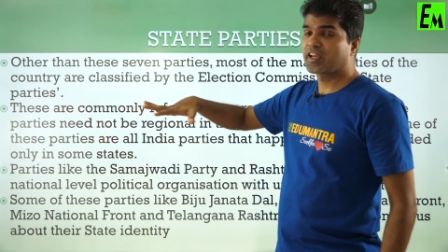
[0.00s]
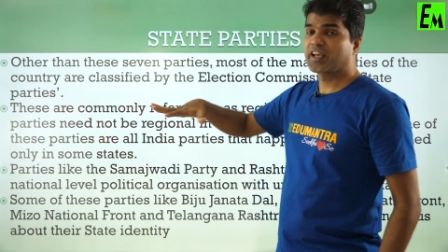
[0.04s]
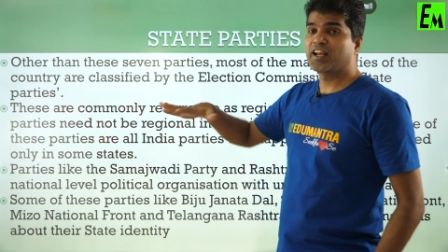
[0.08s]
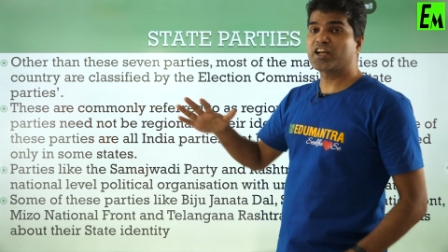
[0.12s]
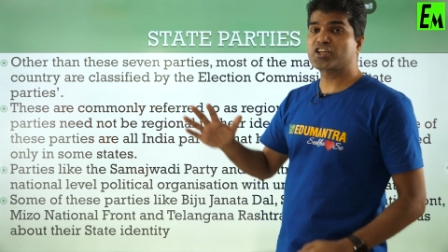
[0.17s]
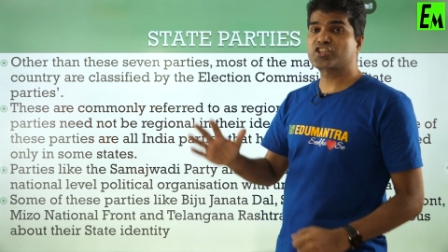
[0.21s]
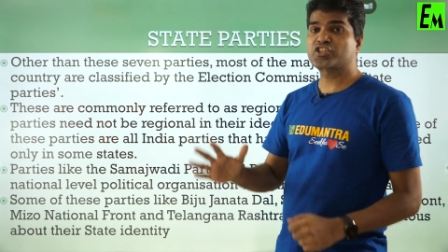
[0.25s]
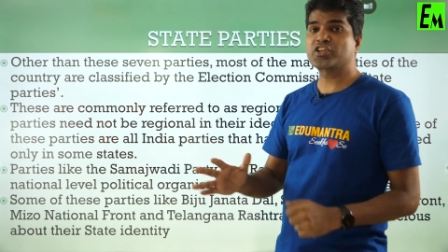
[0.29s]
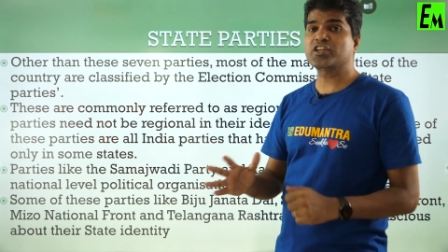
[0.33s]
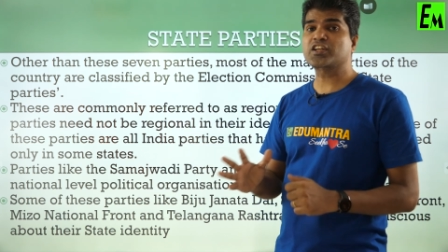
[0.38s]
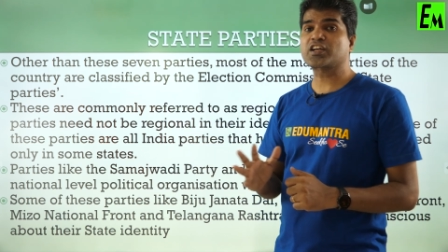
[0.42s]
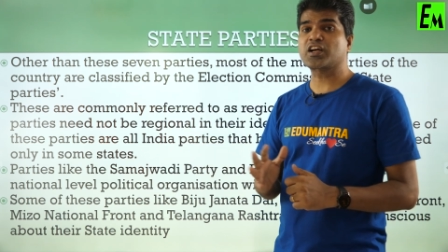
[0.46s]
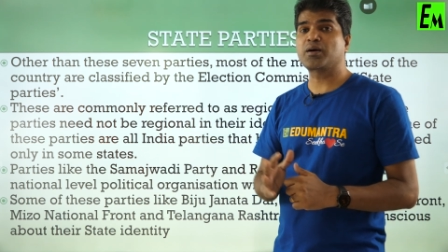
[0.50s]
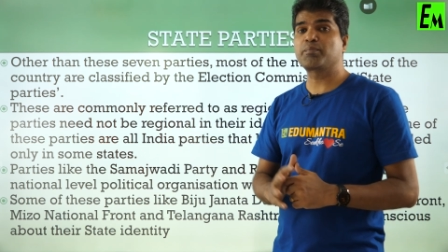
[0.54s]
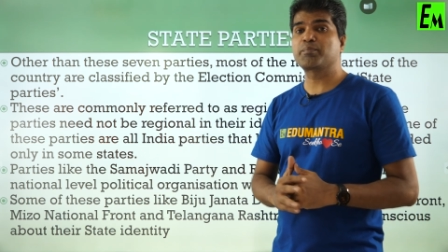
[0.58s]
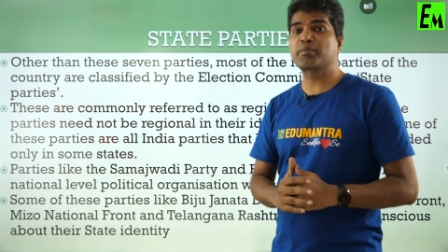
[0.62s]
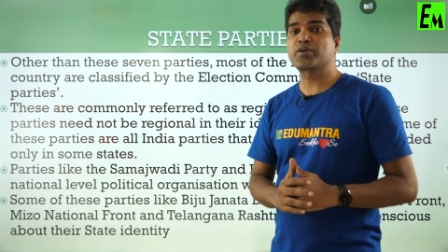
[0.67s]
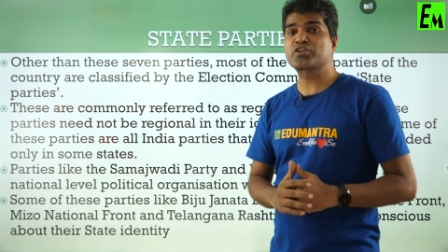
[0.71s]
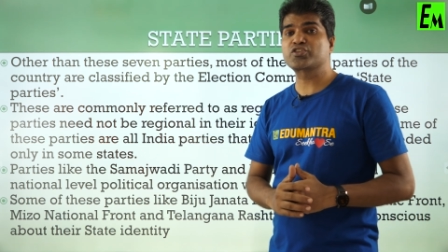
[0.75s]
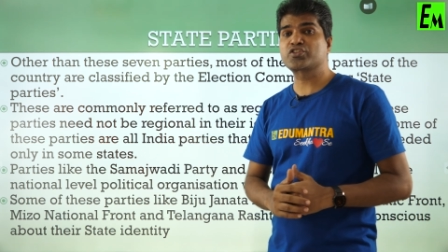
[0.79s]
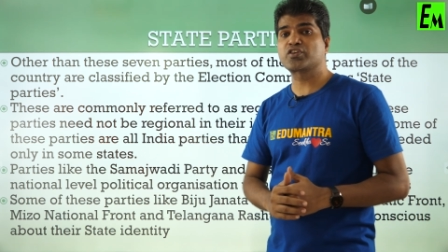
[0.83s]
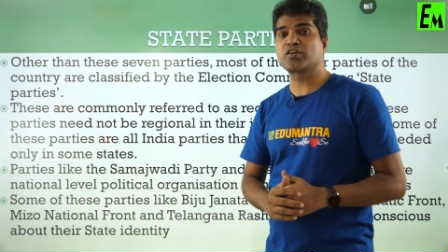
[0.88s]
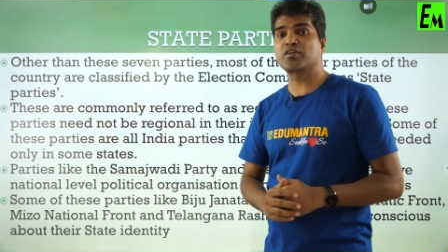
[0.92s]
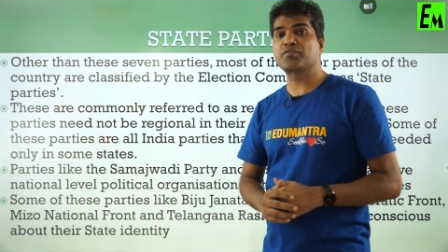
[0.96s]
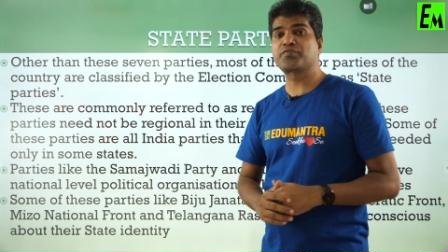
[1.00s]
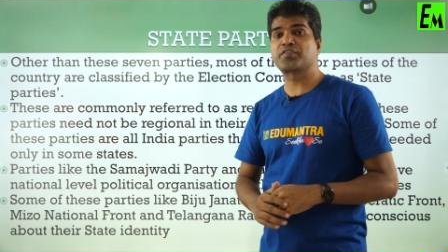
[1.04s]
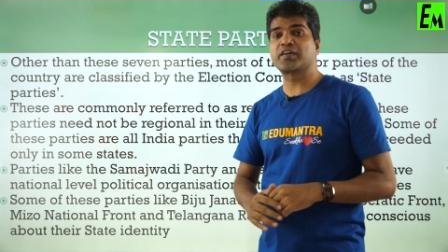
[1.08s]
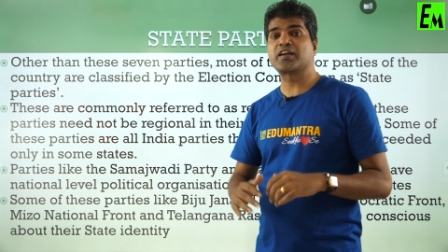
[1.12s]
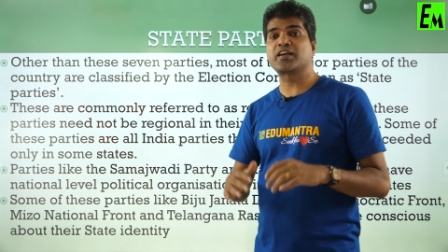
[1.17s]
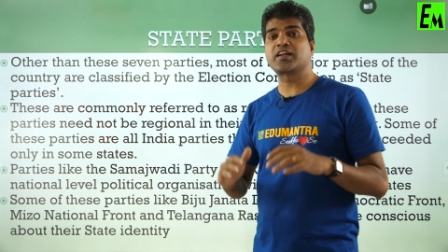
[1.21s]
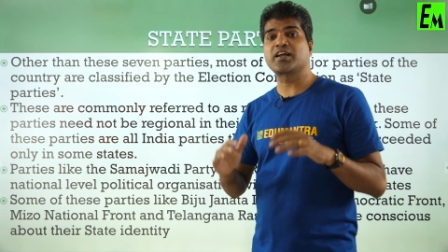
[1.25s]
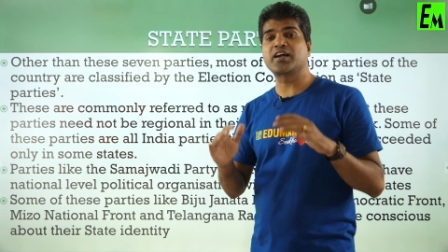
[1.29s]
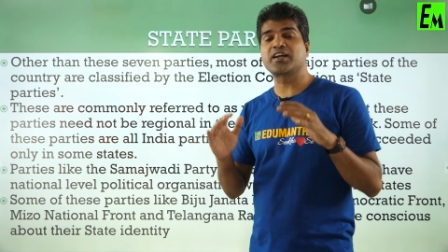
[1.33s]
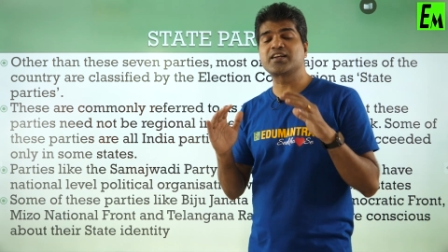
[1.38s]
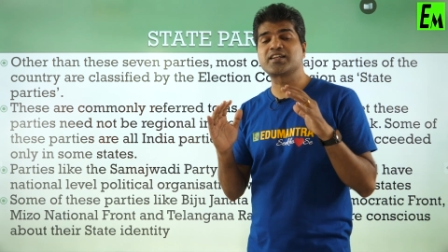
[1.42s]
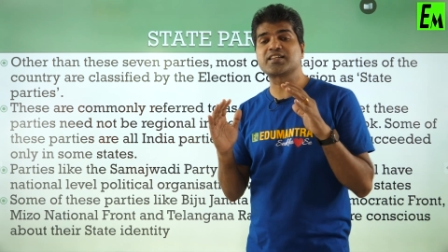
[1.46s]
election commission of
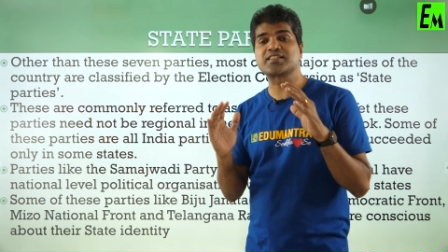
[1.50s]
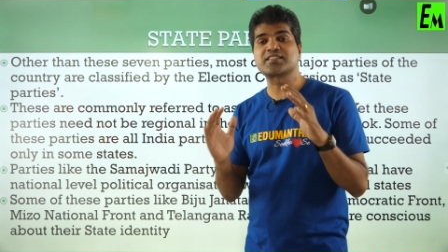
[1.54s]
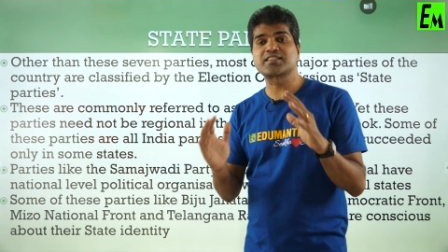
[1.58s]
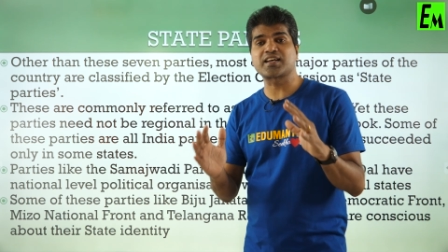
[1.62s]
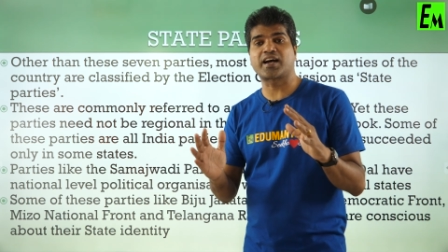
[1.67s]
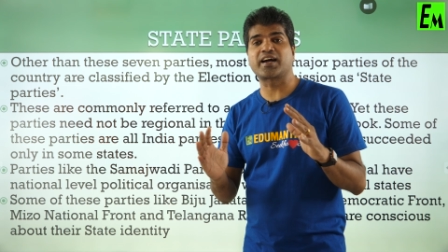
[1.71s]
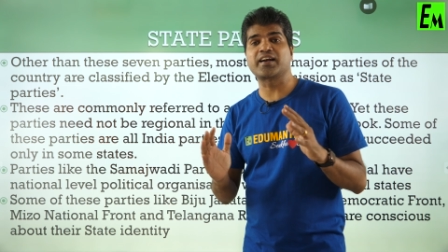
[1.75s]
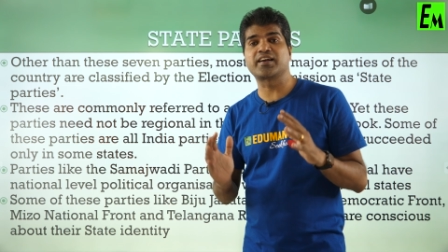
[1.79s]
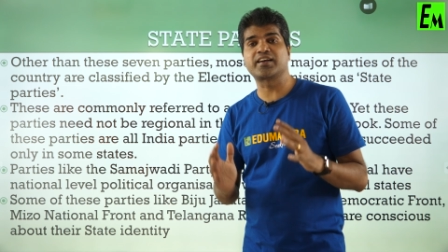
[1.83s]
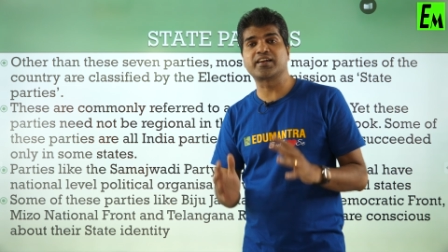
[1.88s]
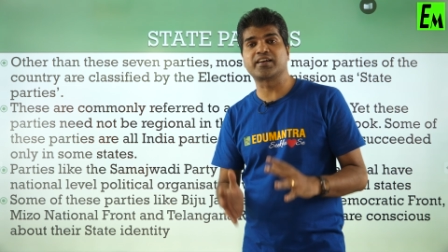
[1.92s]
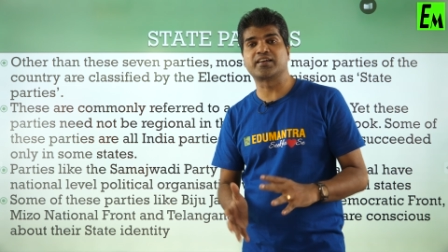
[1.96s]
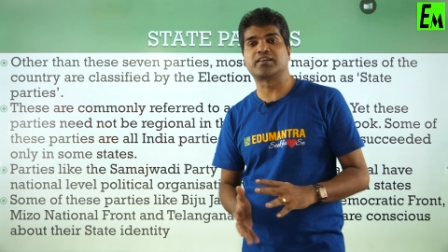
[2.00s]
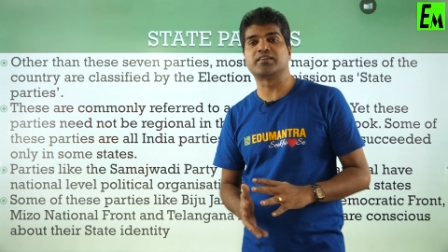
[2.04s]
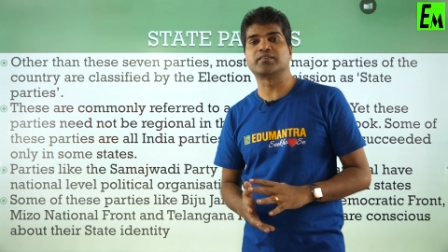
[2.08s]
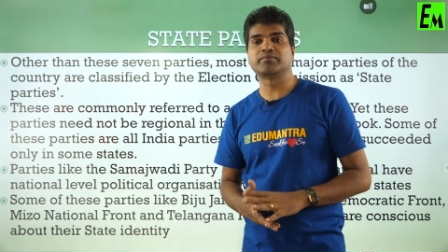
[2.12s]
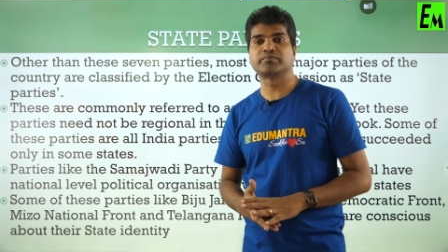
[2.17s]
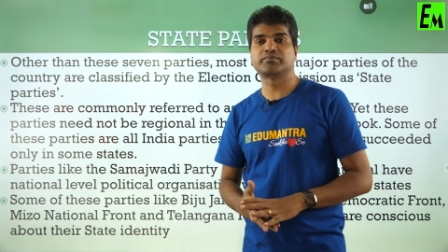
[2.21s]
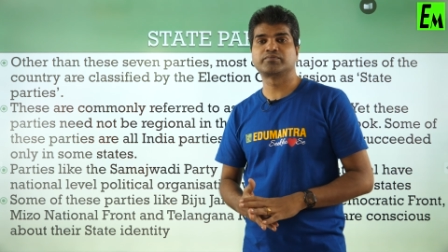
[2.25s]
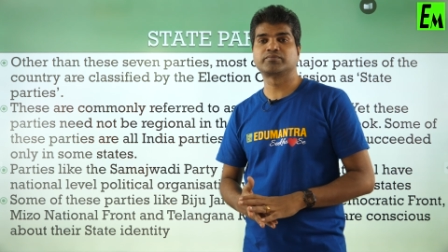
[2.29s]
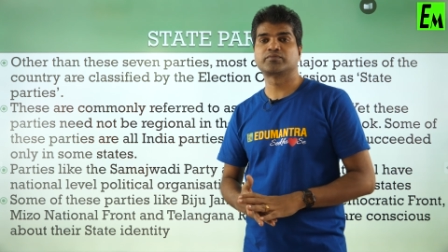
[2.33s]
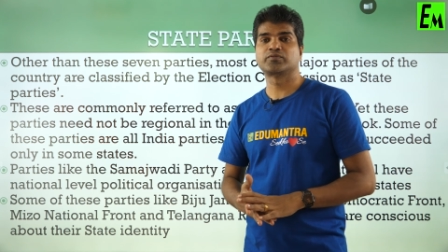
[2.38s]
india decided